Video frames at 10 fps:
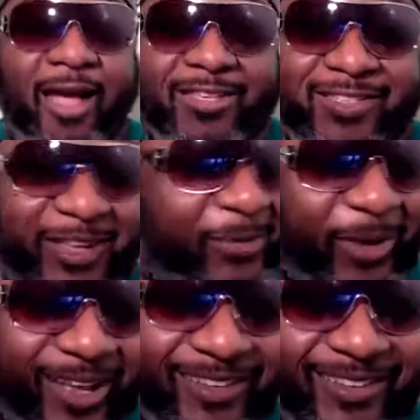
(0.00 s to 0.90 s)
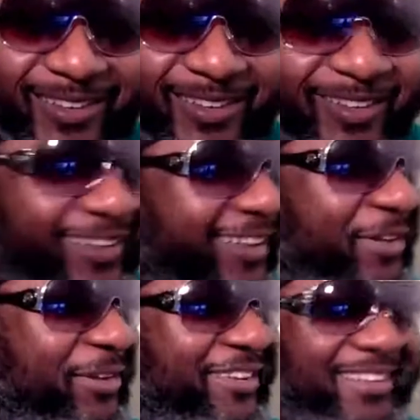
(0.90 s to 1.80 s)
I said, what?
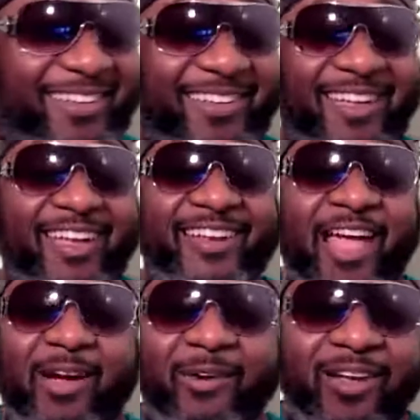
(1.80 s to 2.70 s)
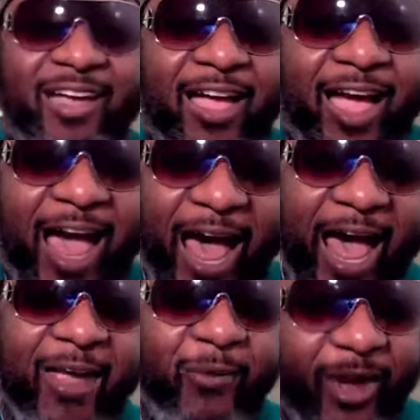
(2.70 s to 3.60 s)
Now,
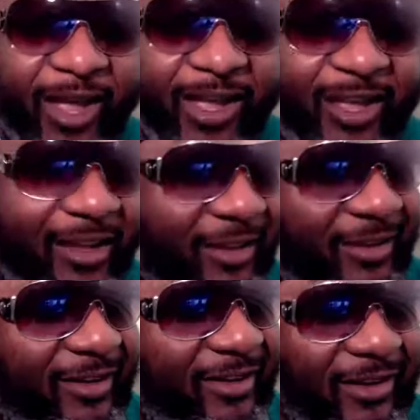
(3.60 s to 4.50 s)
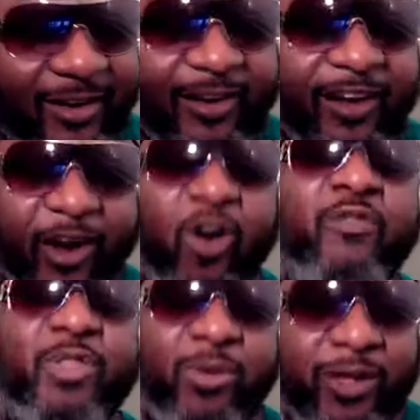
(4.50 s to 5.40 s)
I weigh
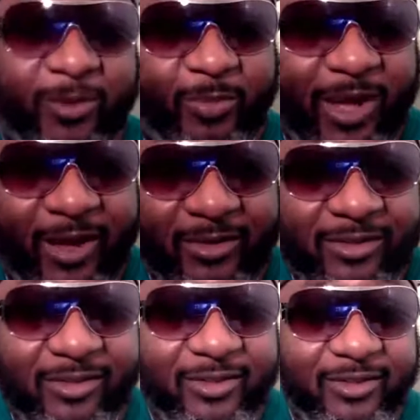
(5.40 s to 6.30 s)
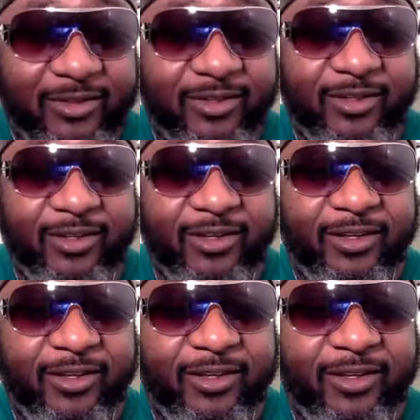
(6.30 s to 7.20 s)
over 300 pounds.
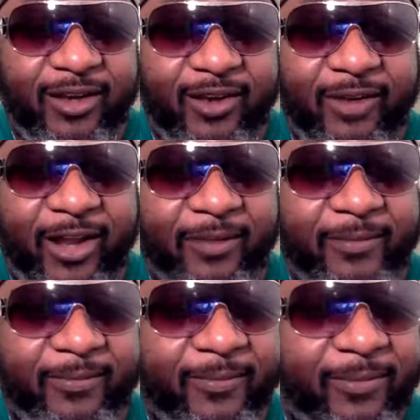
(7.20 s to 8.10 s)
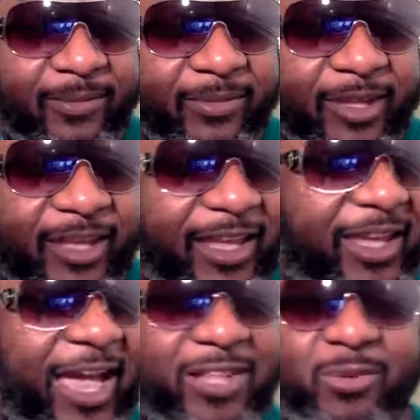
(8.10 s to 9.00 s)
All right?
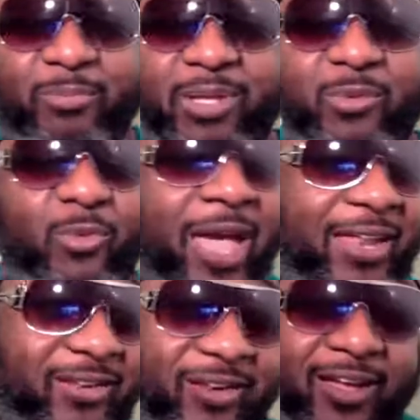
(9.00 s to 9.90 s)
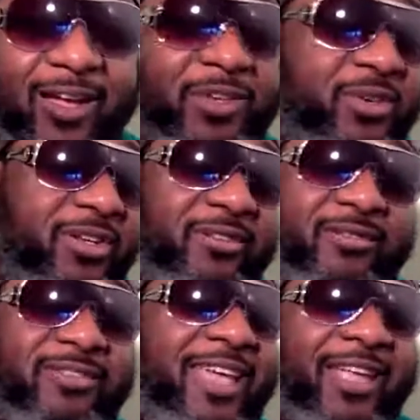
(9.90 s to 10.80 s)
He had to be wet
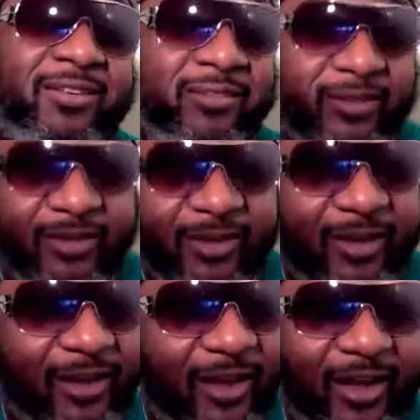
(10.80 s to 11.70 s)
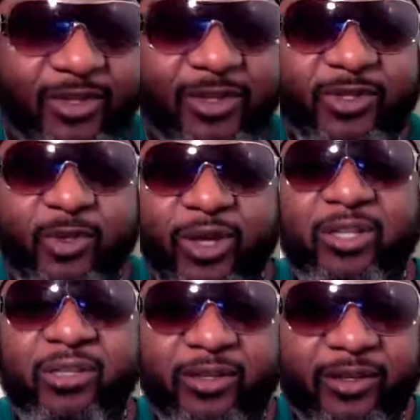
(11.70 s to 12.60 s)
110,
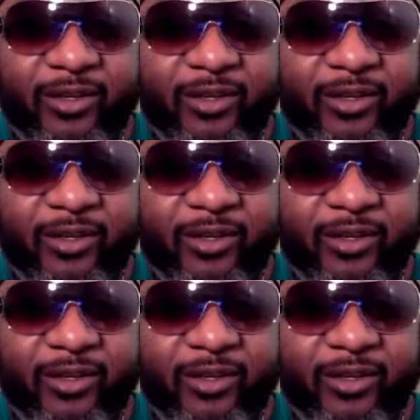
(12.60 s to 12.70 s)
120.